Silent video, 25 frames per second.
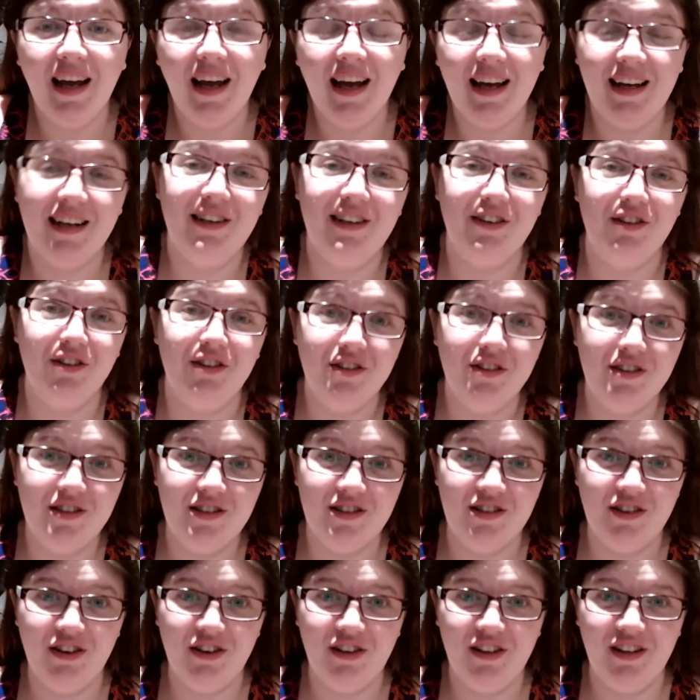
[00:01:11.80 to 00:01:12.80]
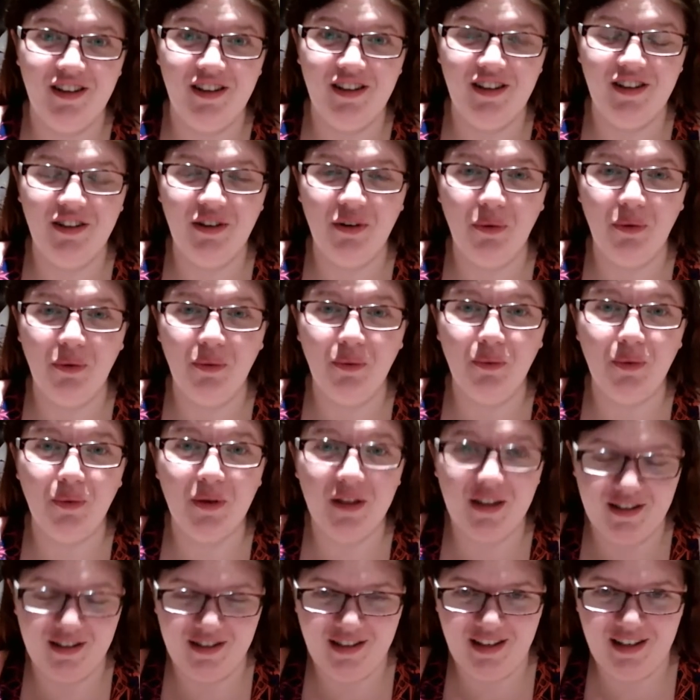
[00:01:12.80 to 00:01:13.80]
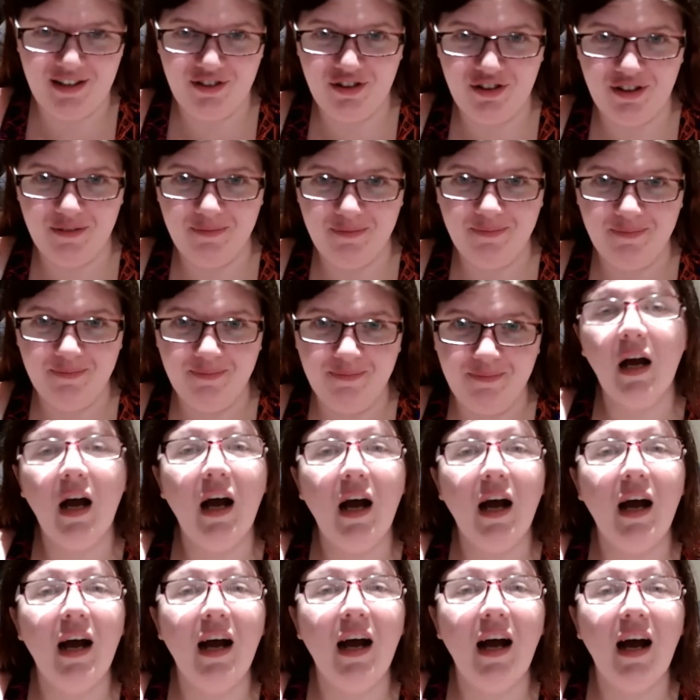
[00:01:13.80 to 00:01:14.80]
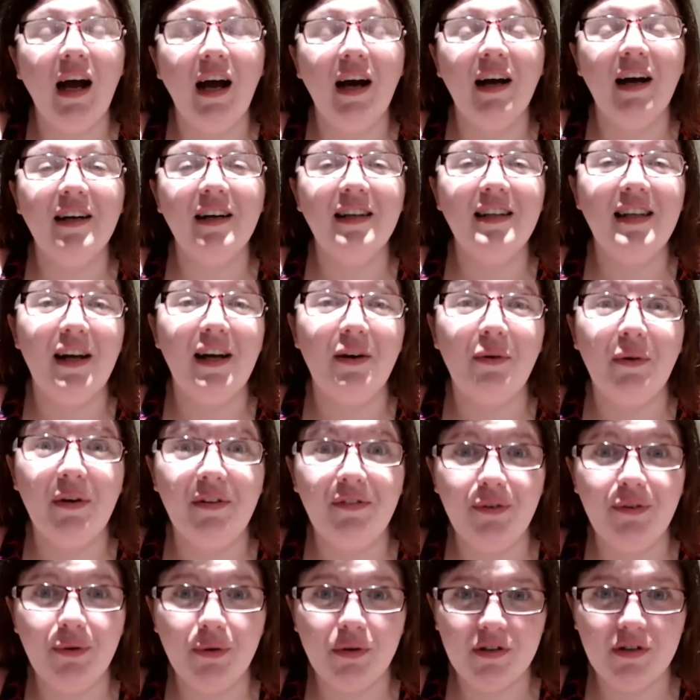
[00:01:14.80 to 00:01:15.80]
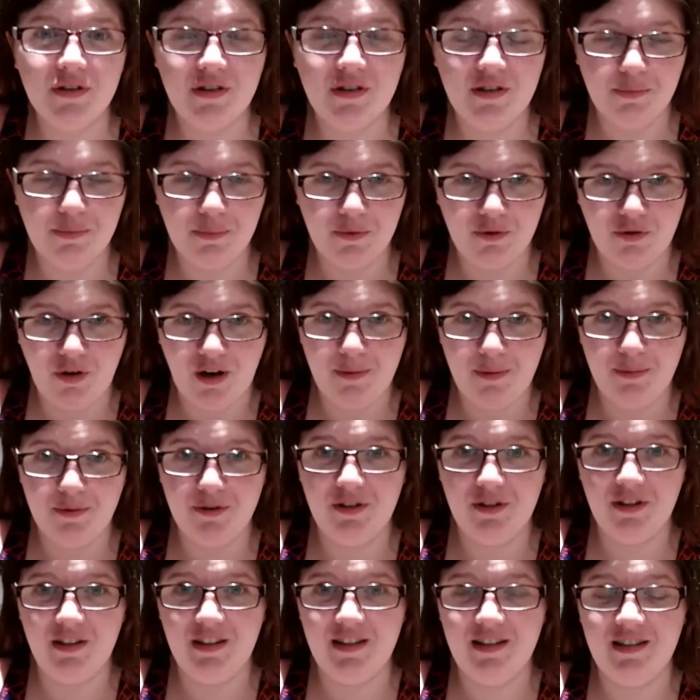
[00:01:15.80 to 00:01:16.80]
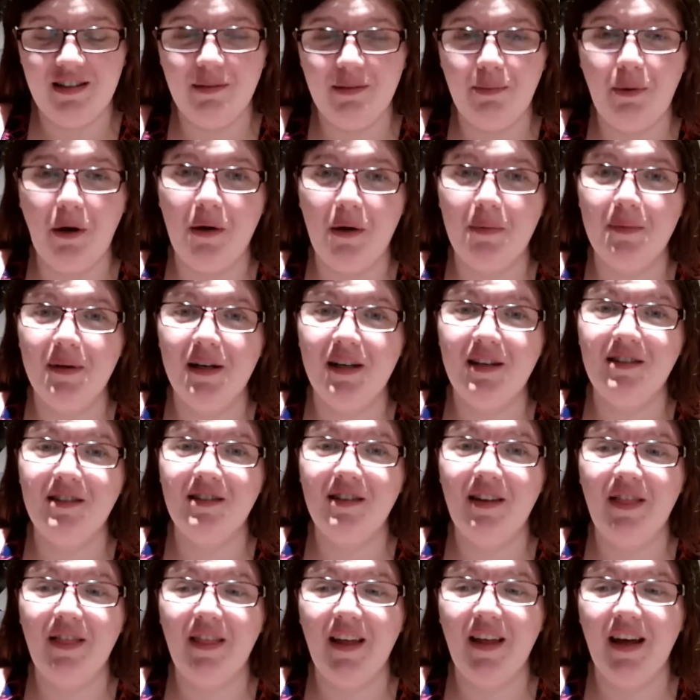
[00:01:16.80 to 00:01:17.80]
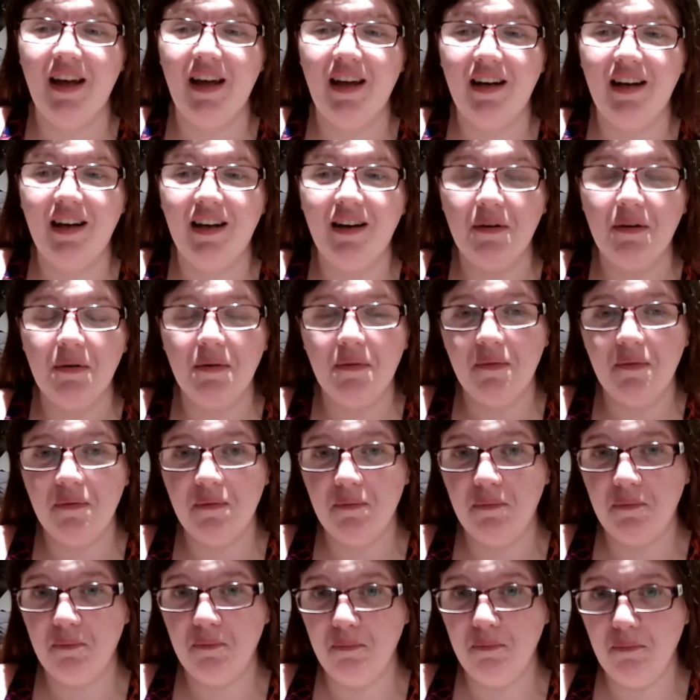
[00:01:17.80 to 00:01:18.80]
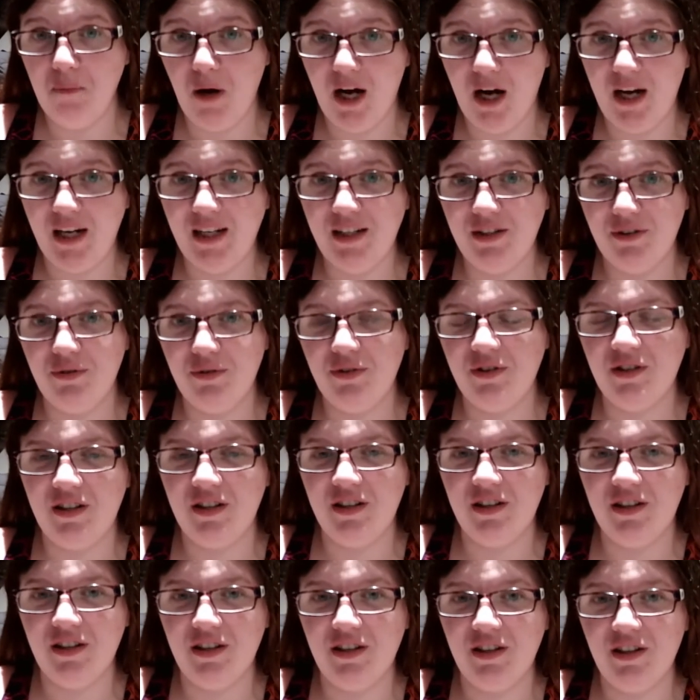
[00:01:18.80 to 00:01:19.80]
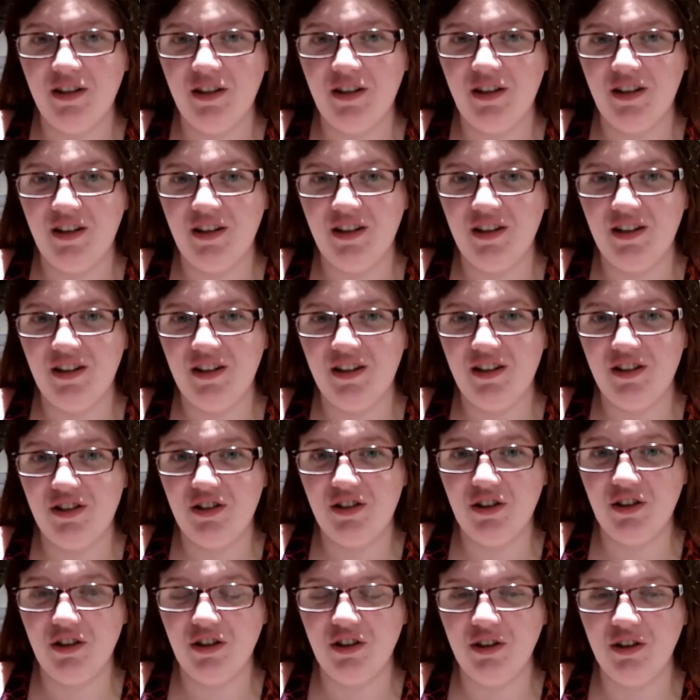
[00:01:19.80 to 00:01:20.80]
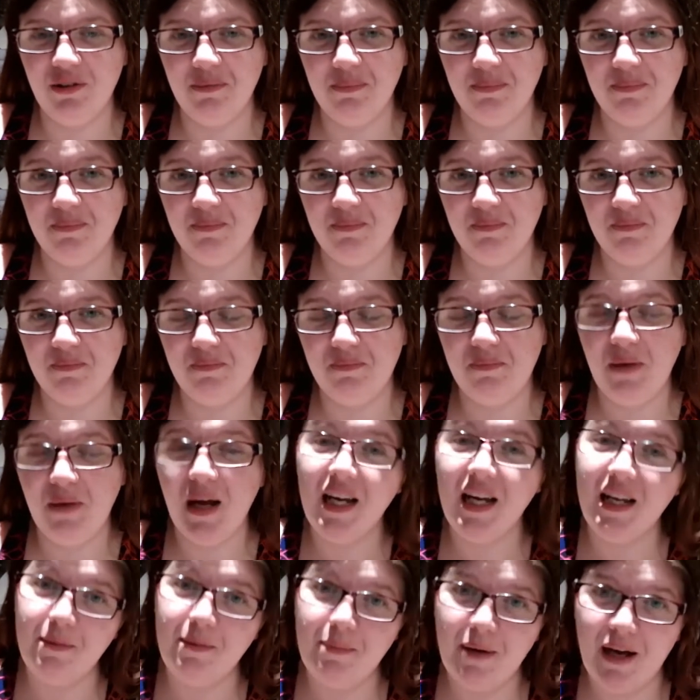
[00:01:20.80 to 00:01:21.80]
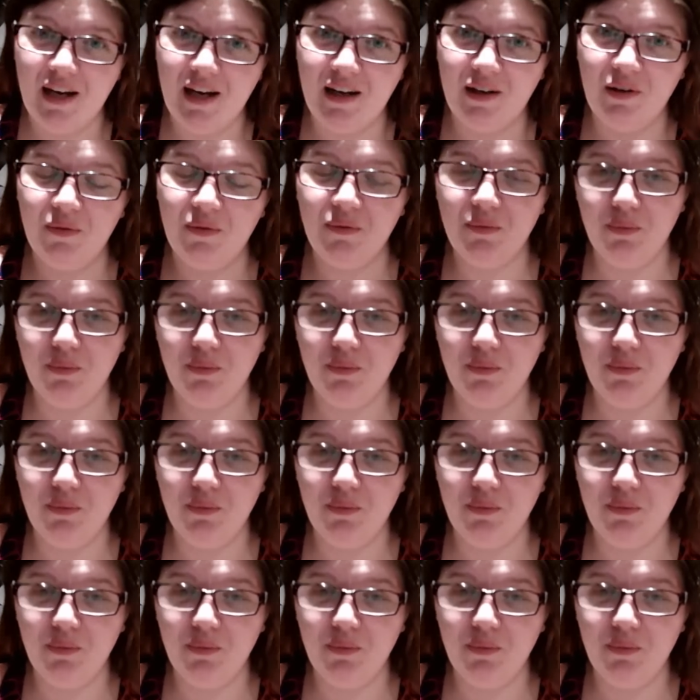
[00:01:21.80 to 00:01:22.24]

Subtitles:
And it all started with a tantrum. Now, if you are a subscriber to Lisa Papez, then my using the term Peggy bag,